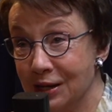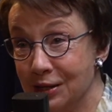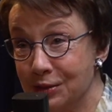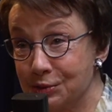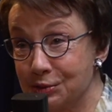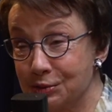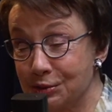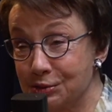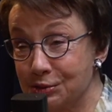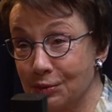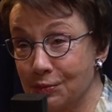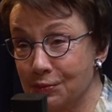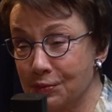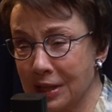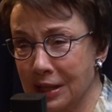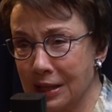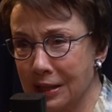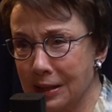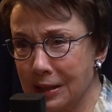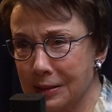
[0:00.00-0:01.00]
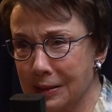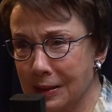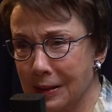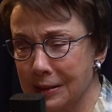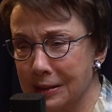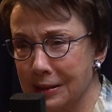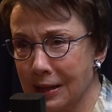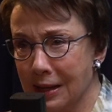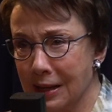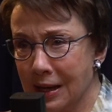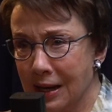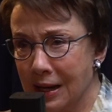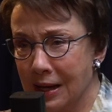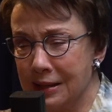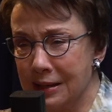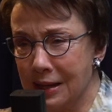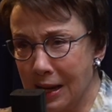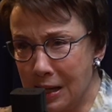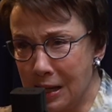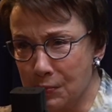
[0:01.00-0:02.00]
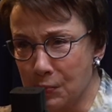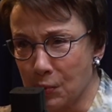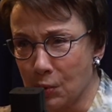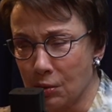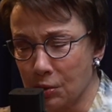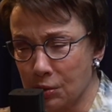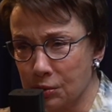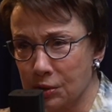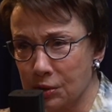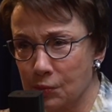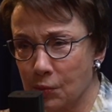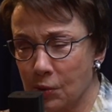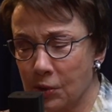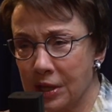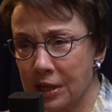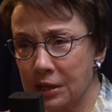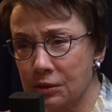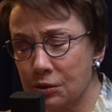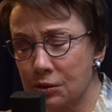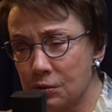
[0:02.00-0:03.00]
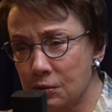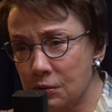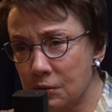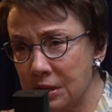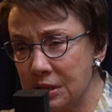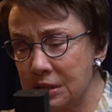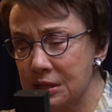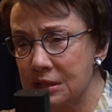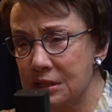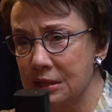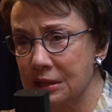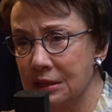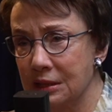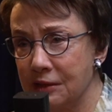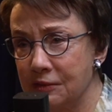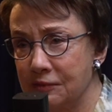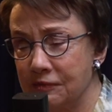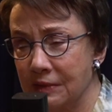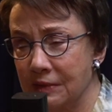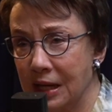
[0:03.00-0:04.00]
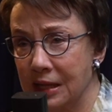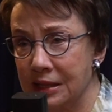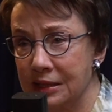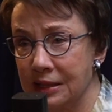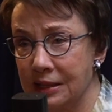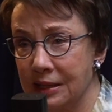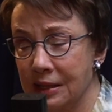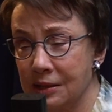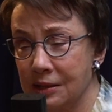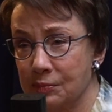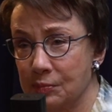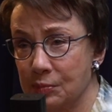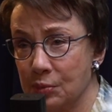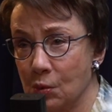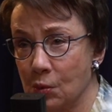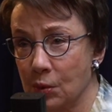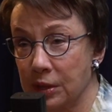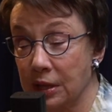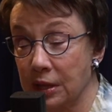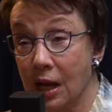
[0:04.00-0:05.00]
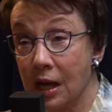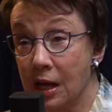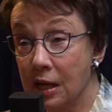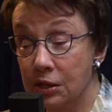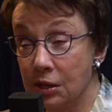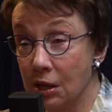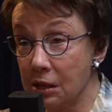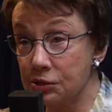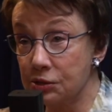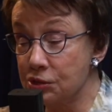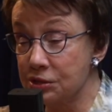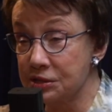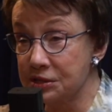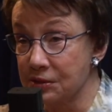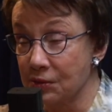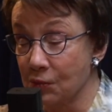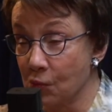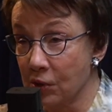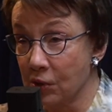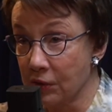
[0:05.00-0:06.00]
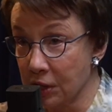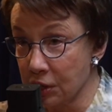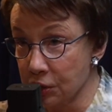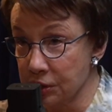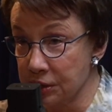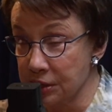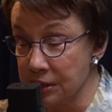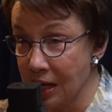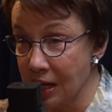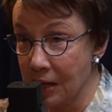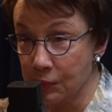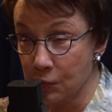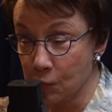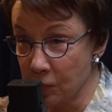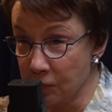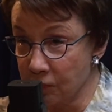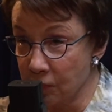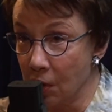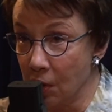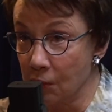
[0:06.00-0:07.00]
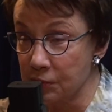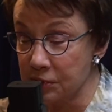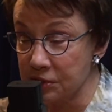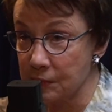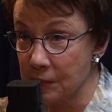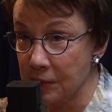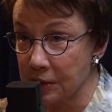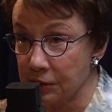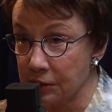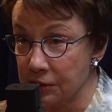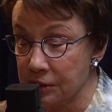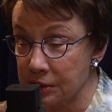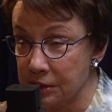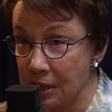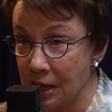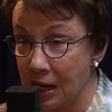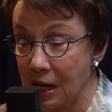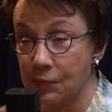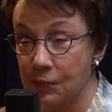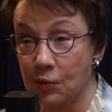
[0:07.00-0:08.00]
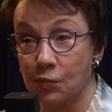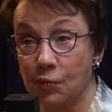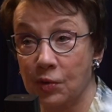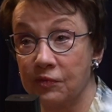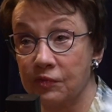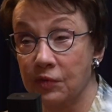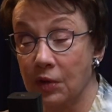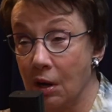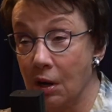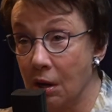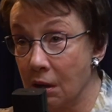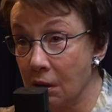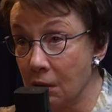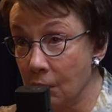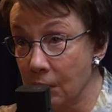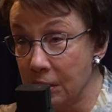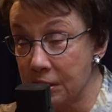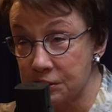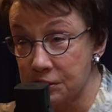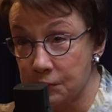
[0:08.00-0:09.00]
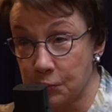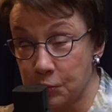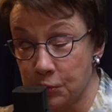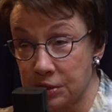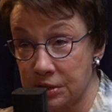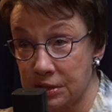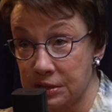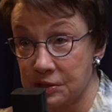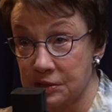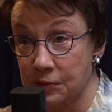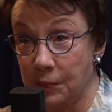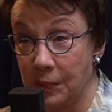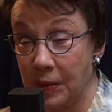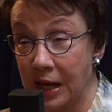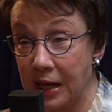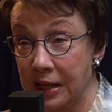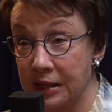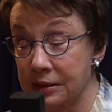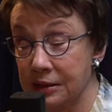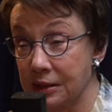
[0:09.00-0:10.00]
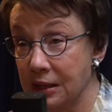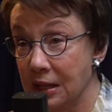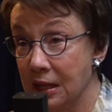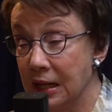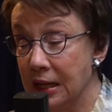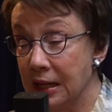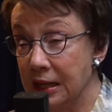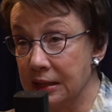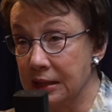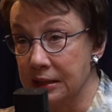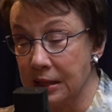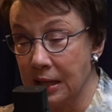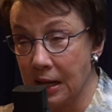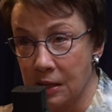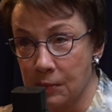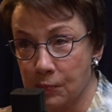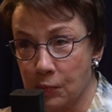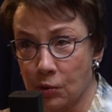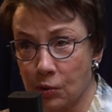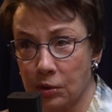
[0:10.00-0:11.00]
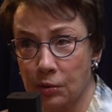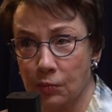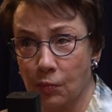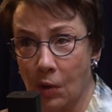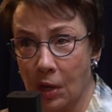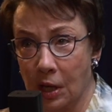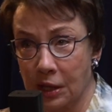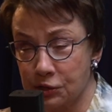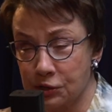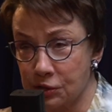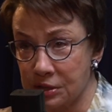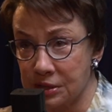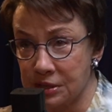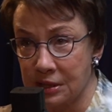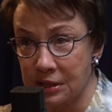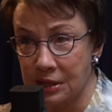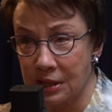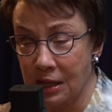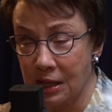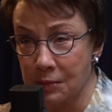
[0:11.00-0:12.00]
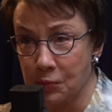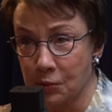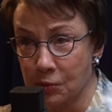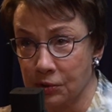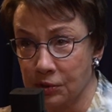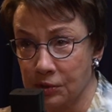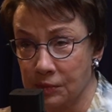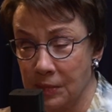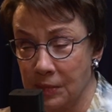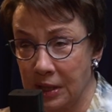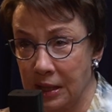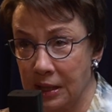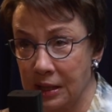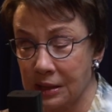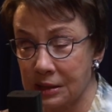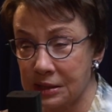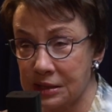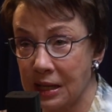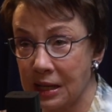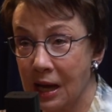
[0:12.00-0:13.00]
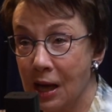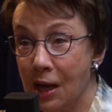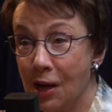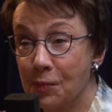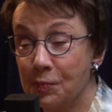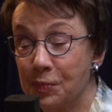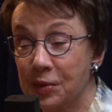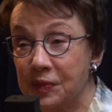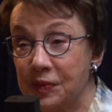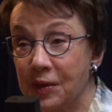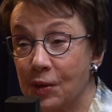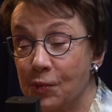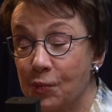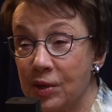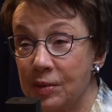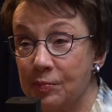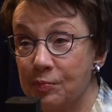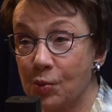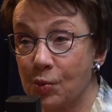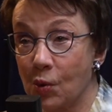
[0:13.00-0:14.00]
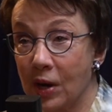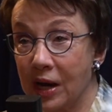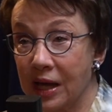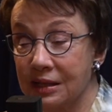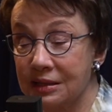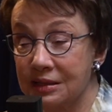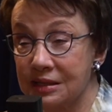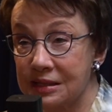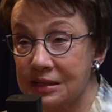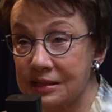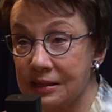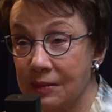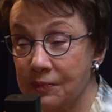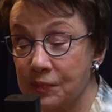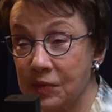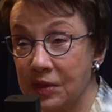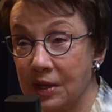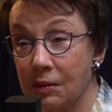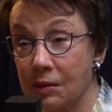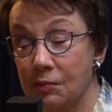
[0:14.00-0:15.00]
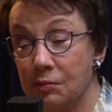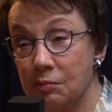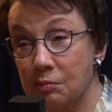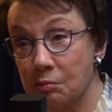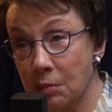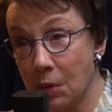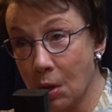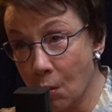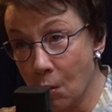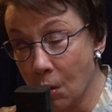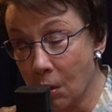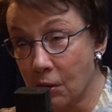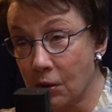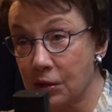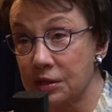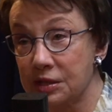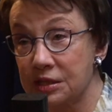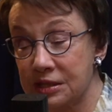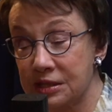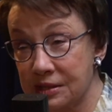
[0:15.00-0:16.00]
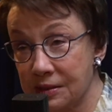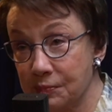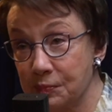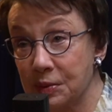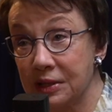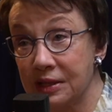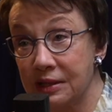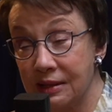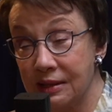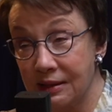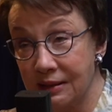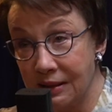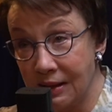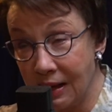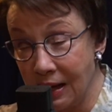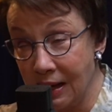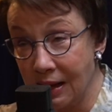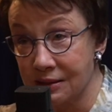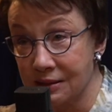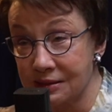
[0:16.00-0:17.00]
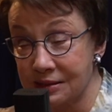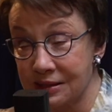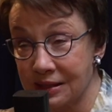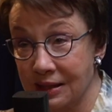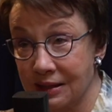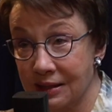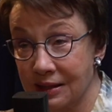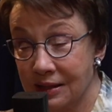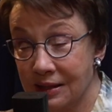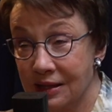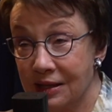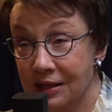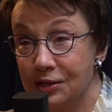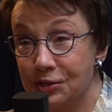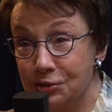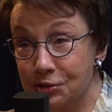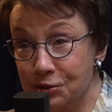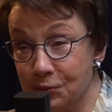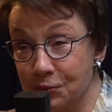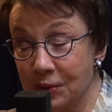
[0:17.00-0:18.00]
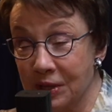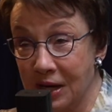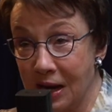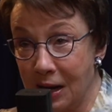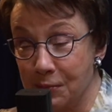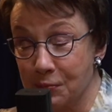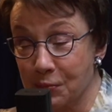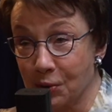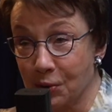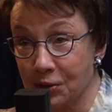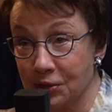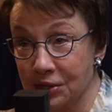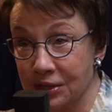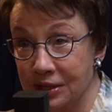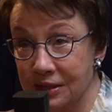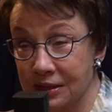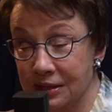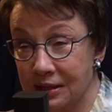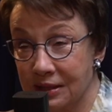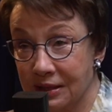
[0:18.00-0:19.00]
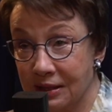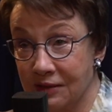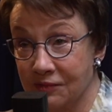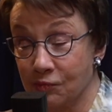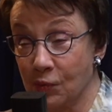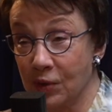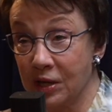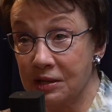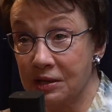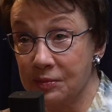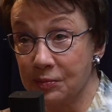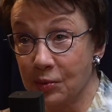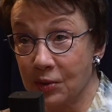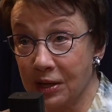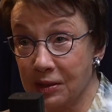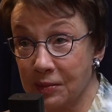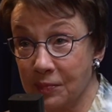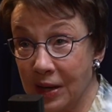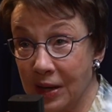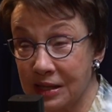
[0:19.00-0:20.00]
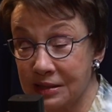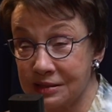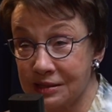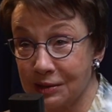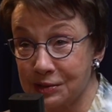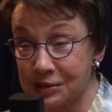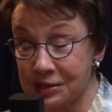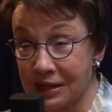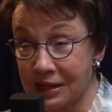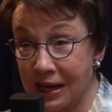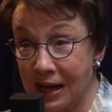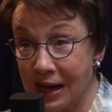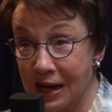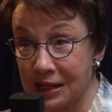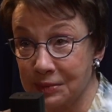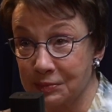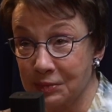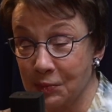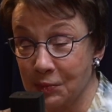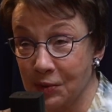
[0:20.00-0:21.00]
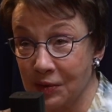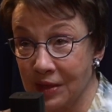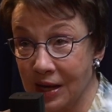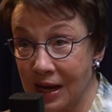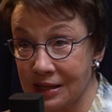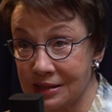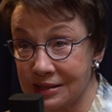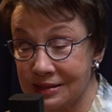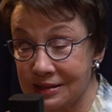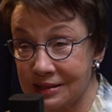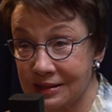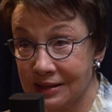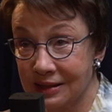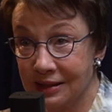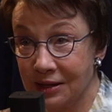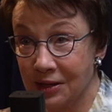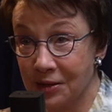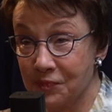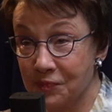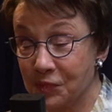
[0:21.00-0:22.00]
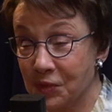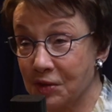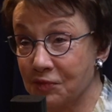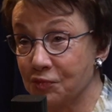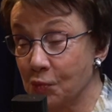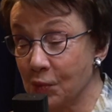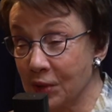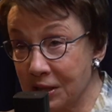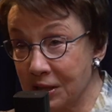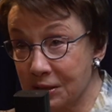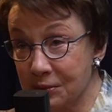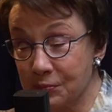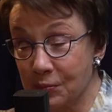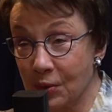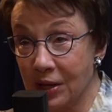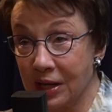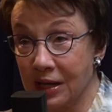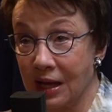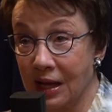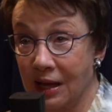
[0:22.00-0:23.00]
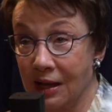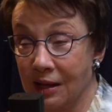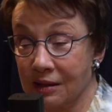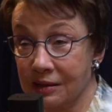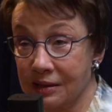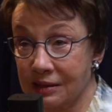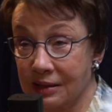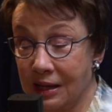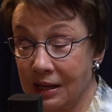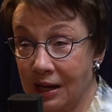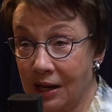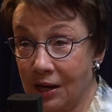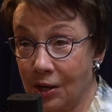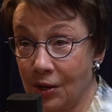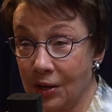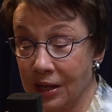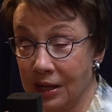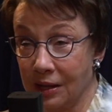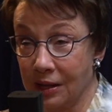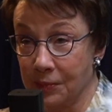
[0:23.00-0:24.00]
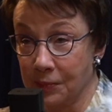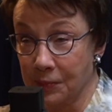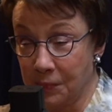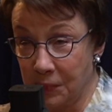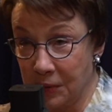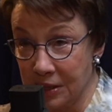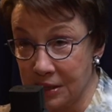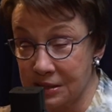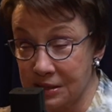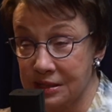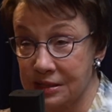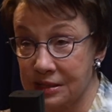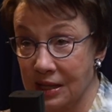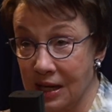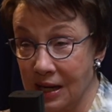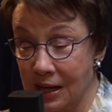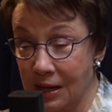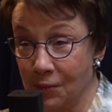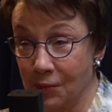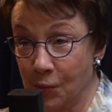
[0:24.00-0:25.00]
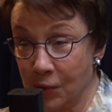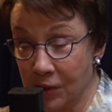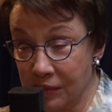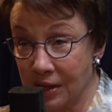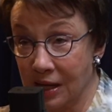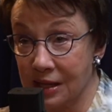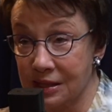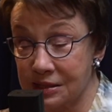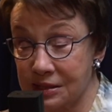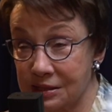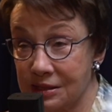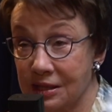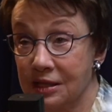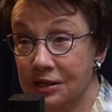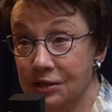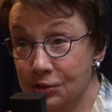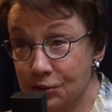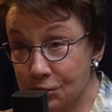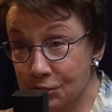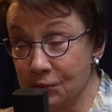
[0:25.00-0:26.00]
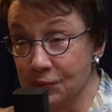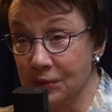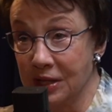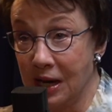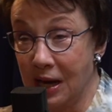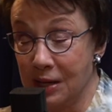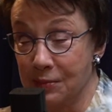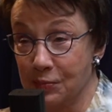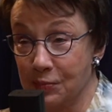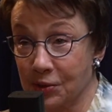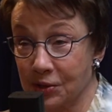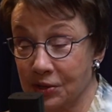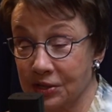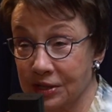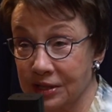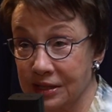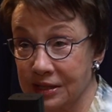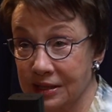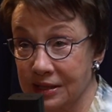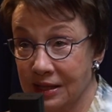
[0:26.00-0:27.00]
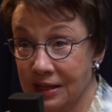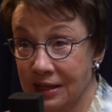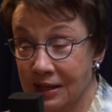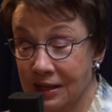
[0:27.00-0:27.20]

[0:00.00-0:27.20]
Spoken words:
So really a neighborhood. We're increasingly finding it important, not just that we're a good neighbor. We've always been a good neighbor. We've always participated in neighborhood watches and neighborhood meetings, but that we bring something more simply than the housing to a neighborhood. If we can bring a Bezos Academy with us, if we can bring a healthcare piece with us to a neighborhood,